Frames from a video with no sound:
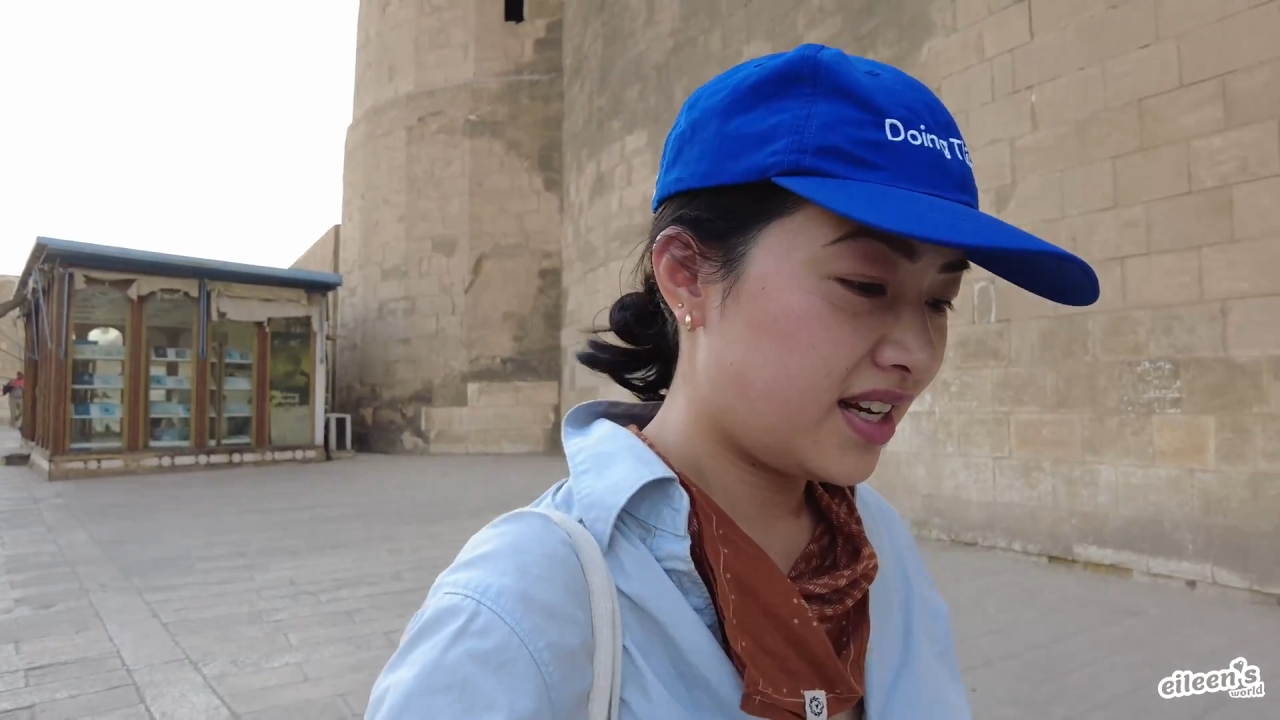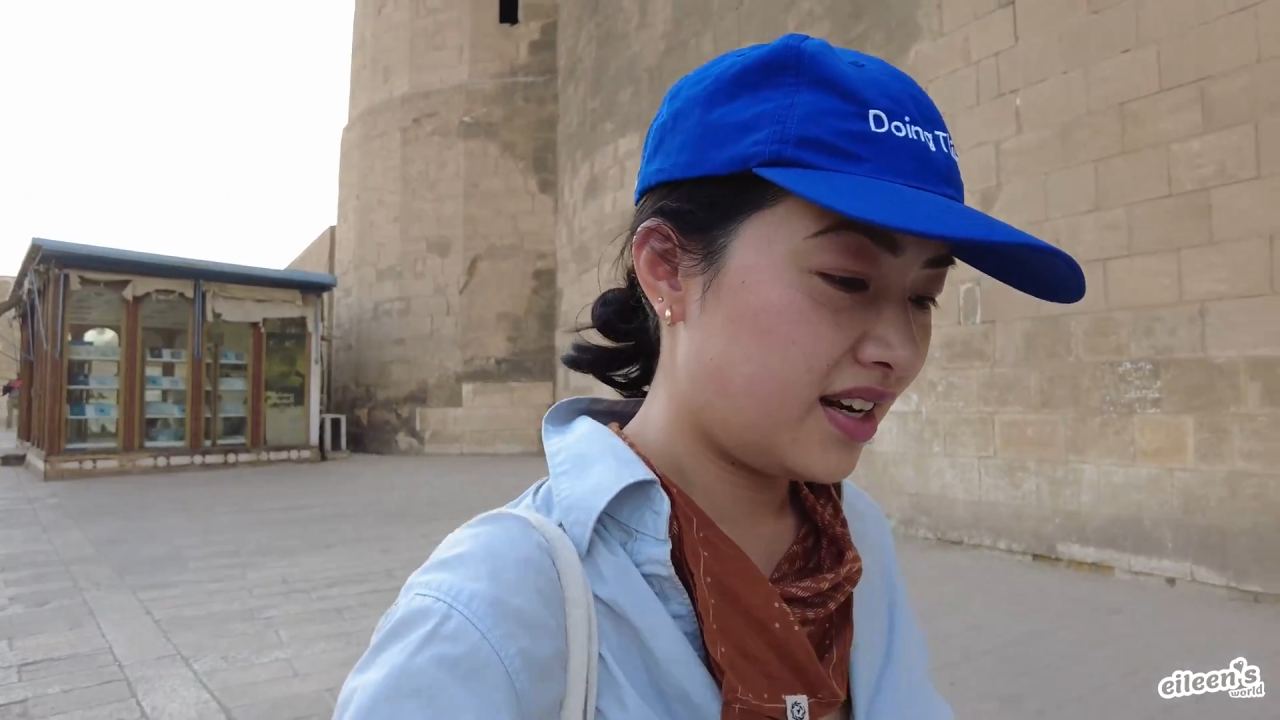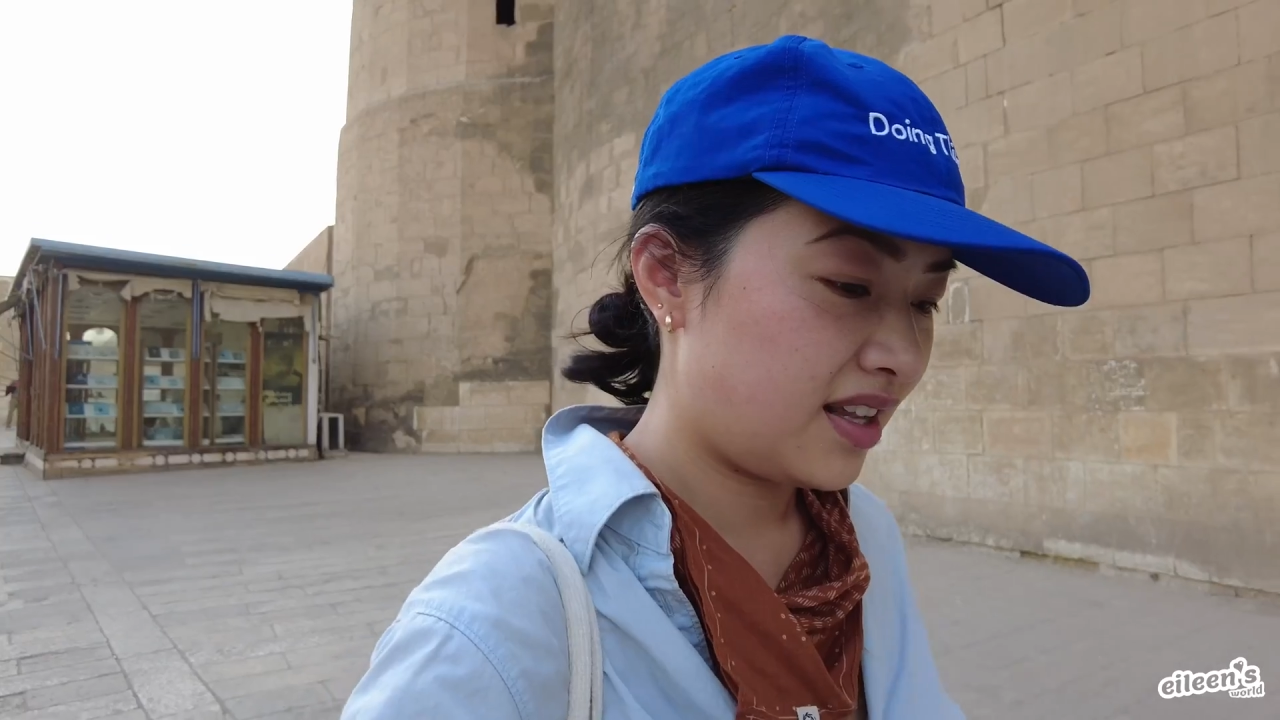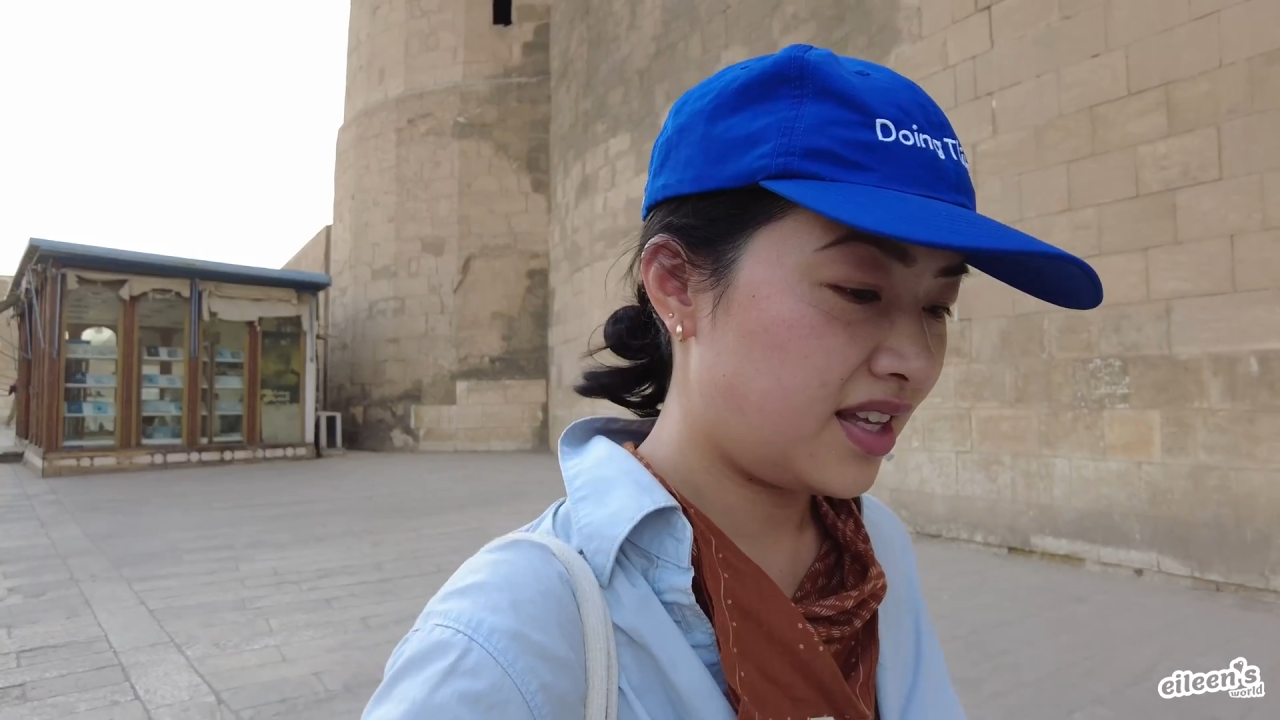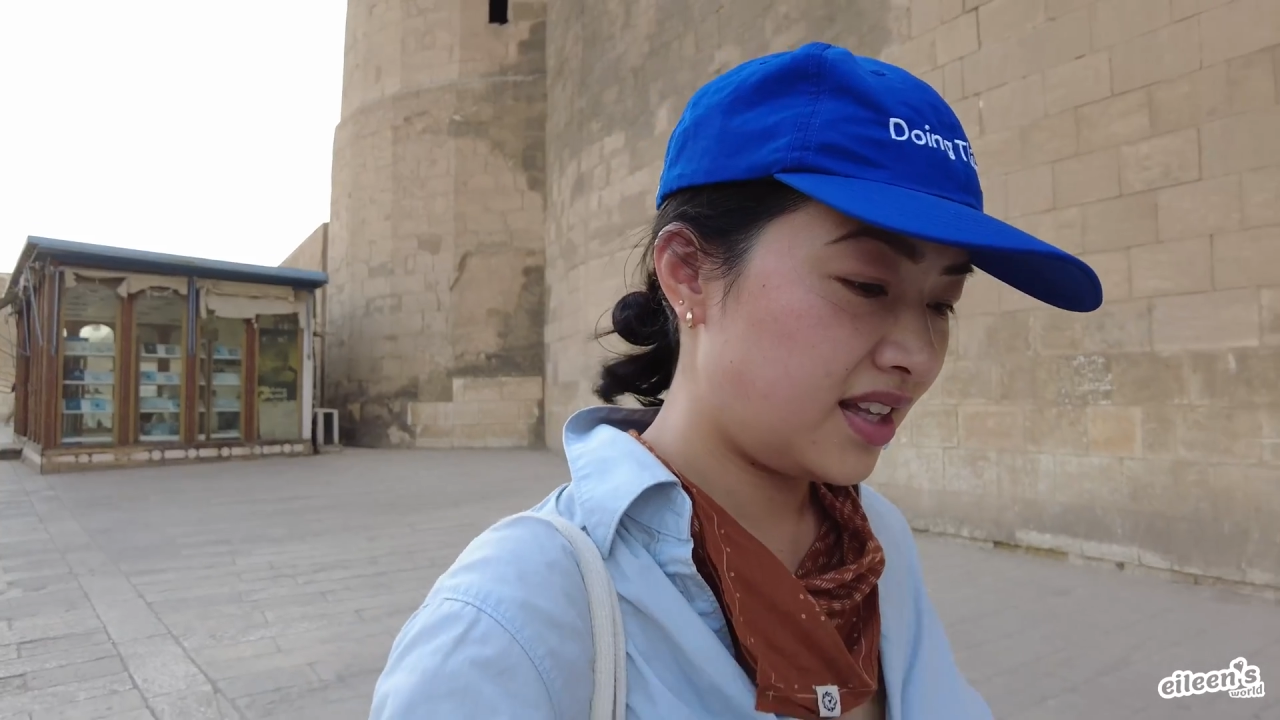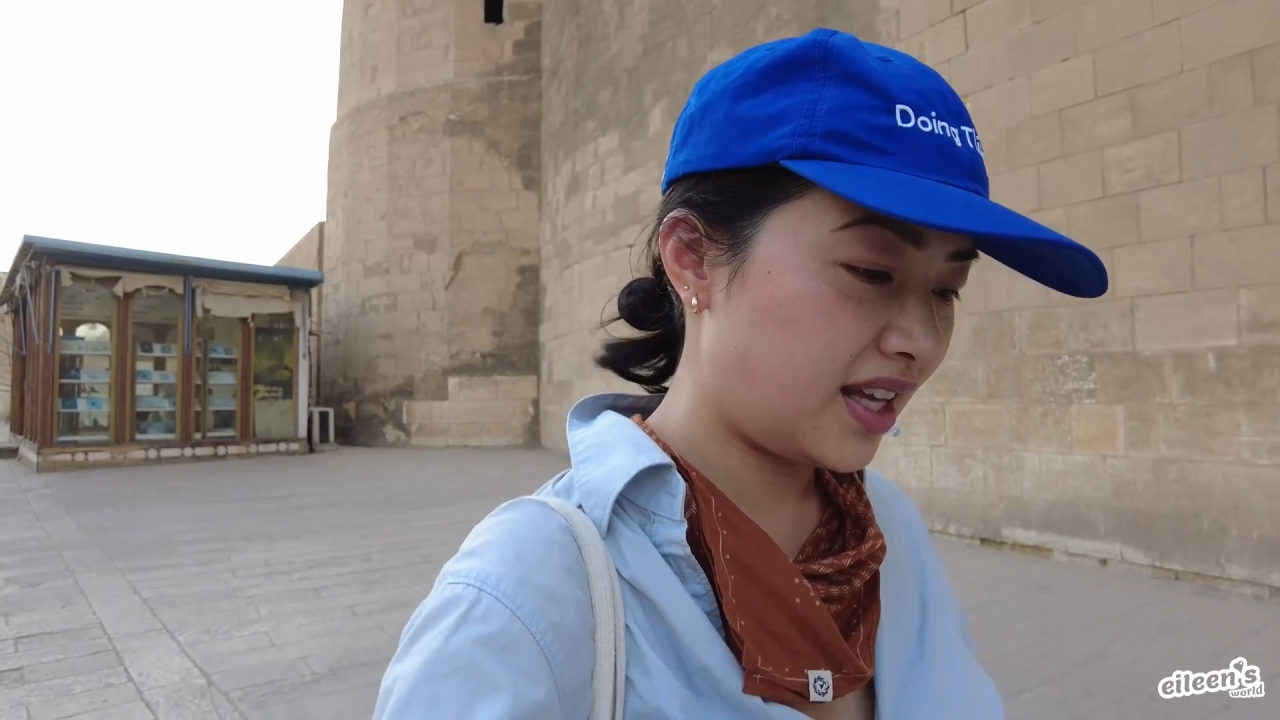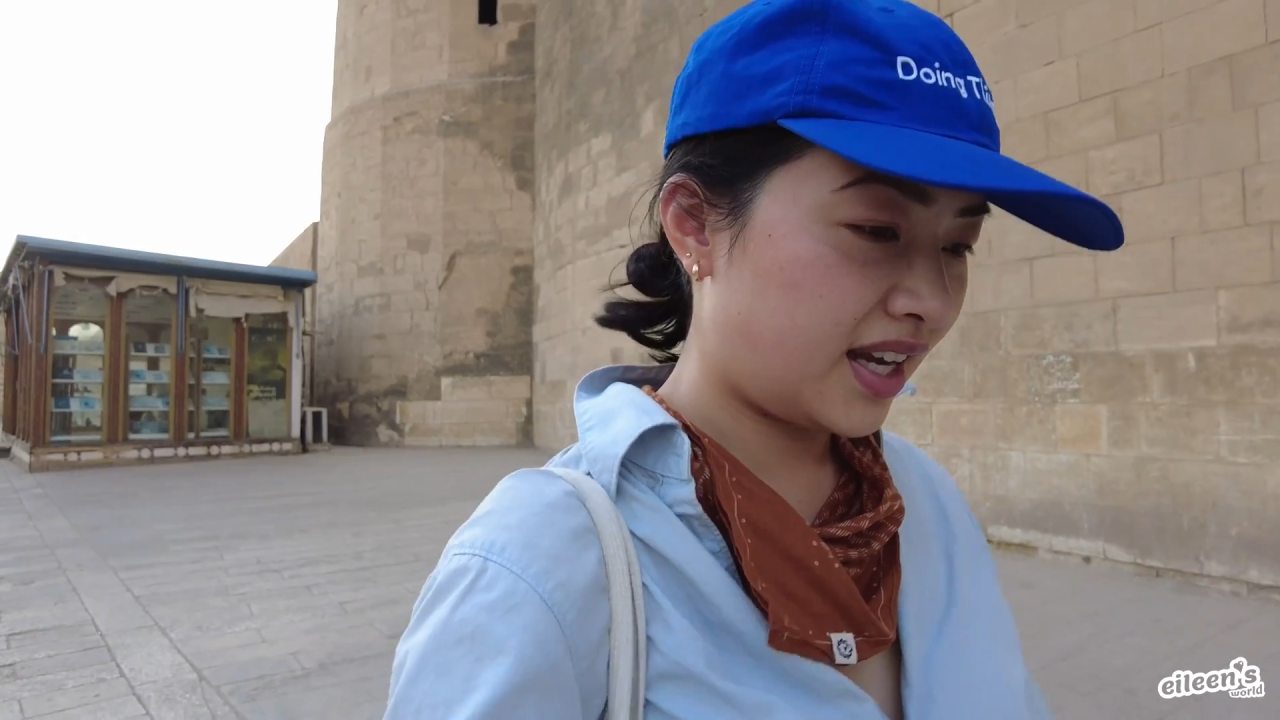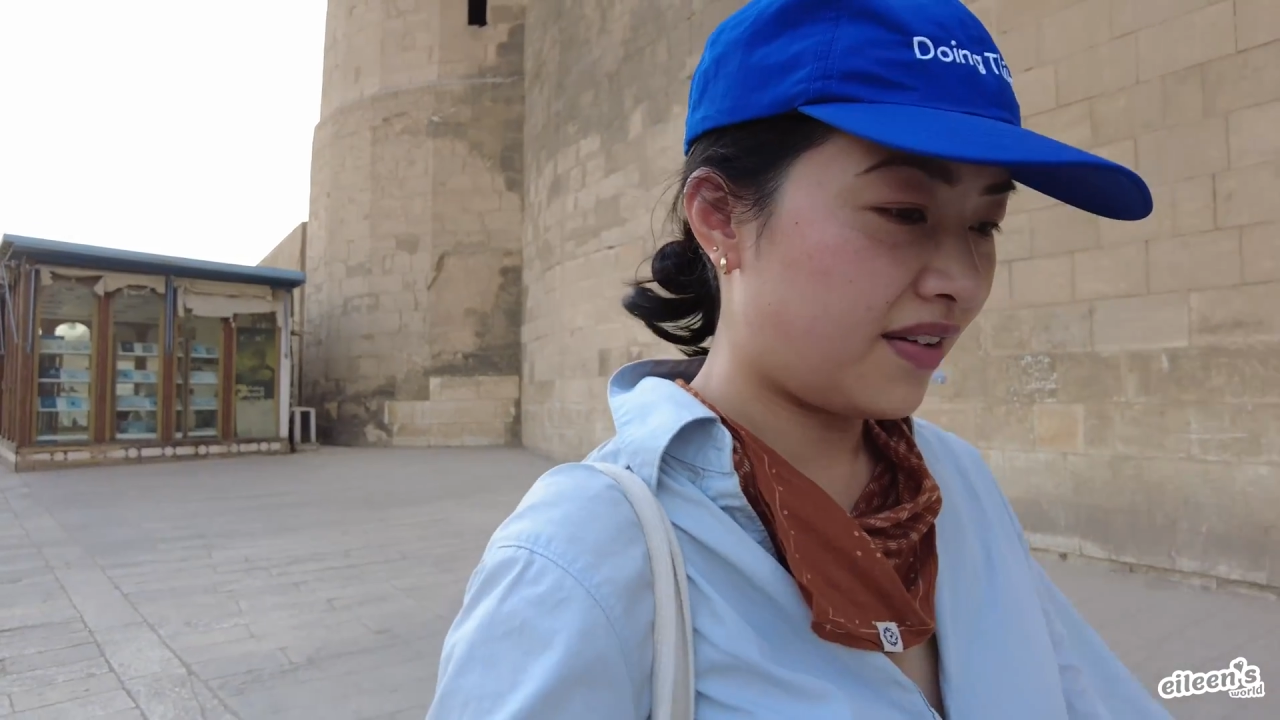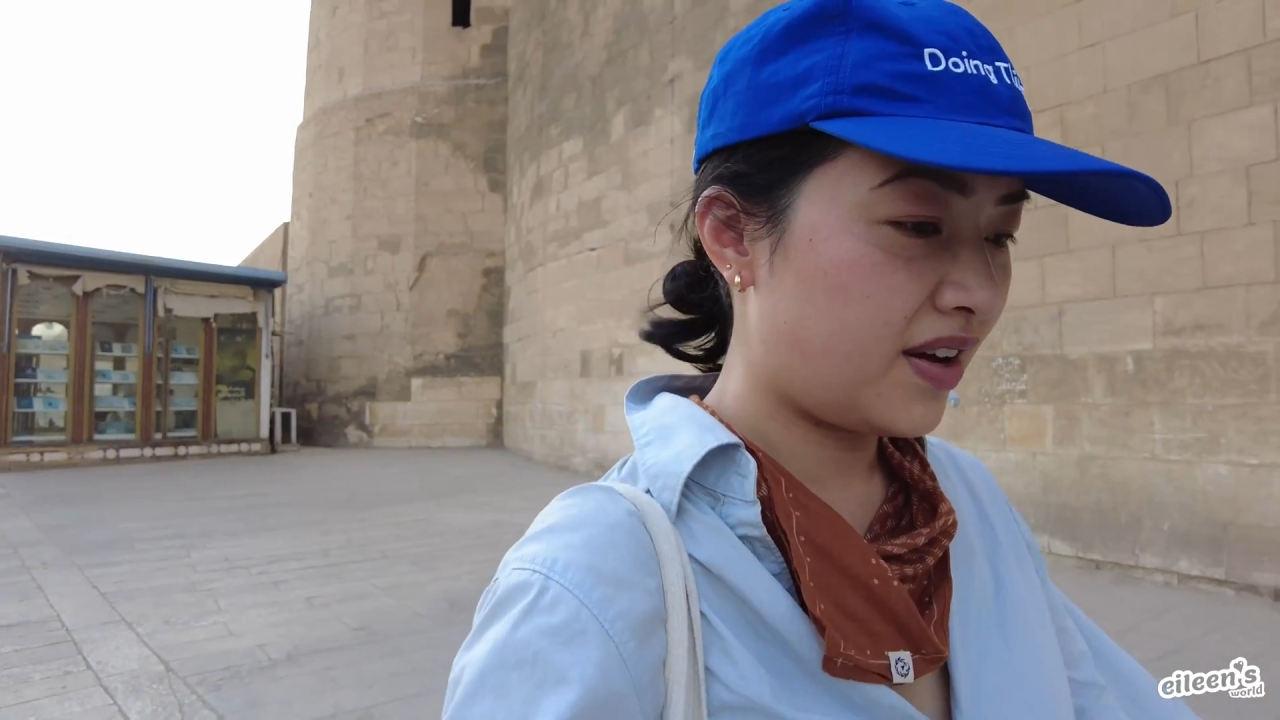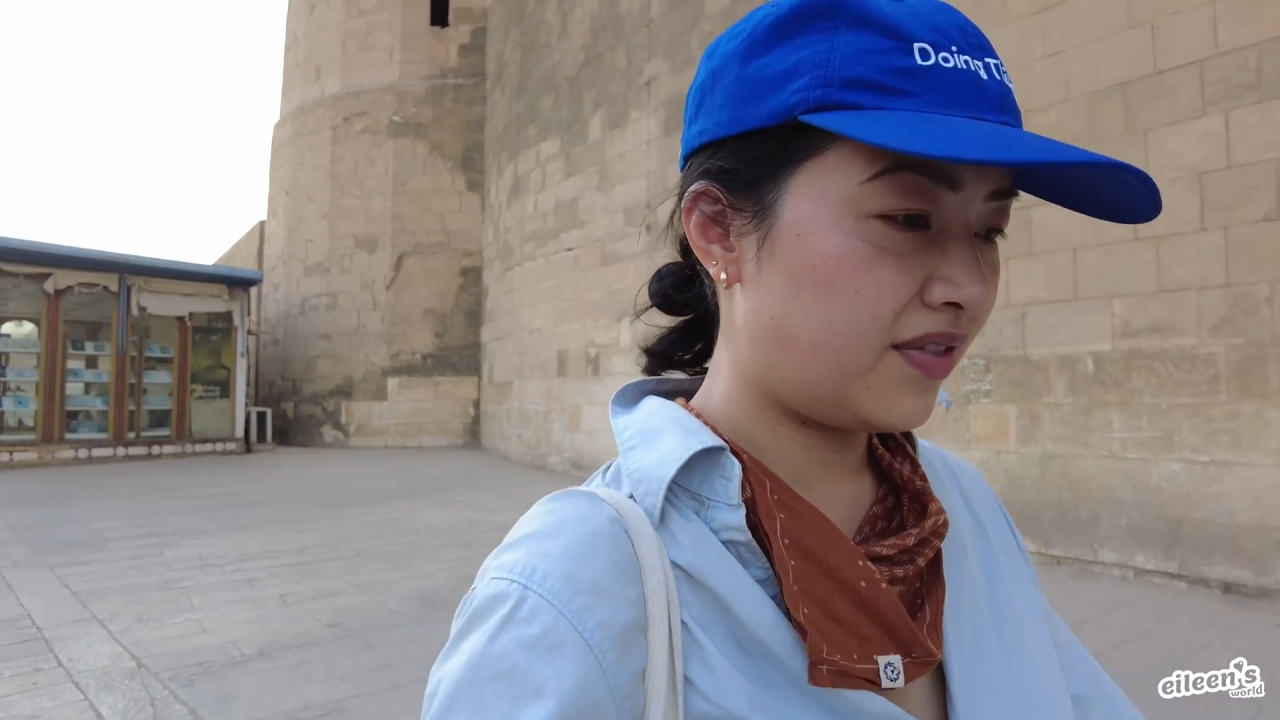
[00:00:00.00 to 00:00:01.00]
Nothing like
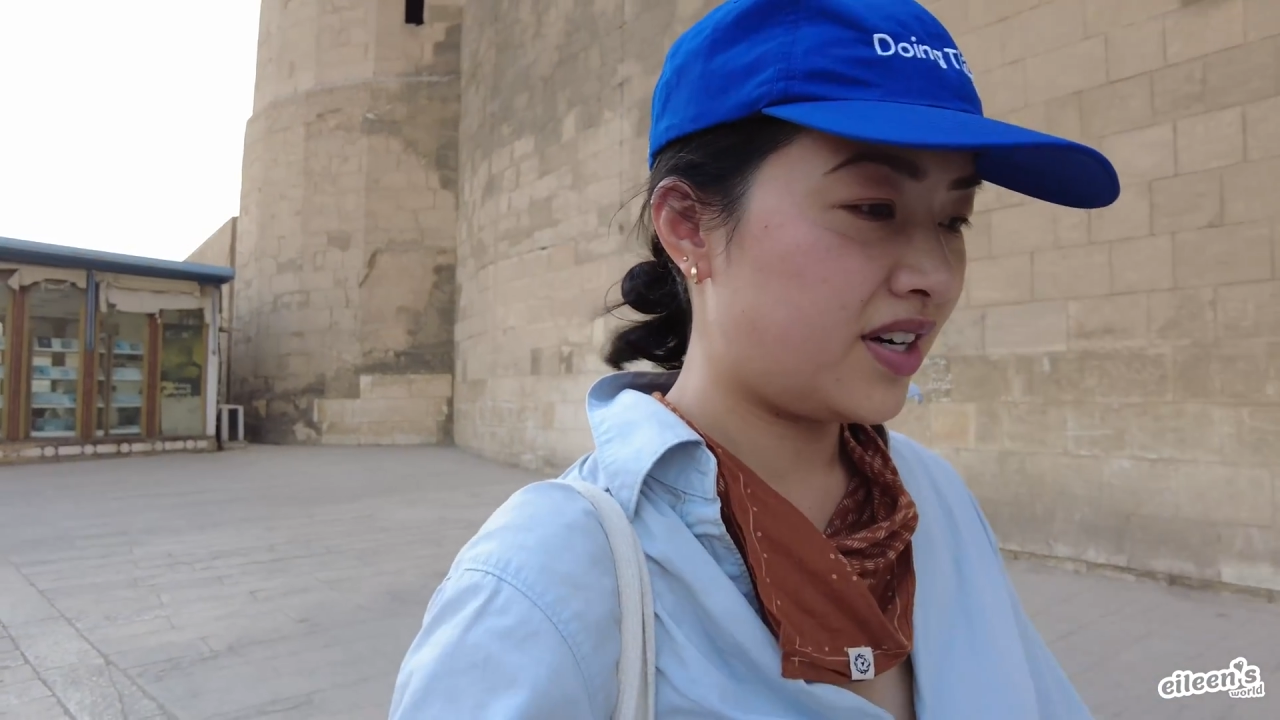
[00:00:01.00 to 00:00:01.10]
I've ever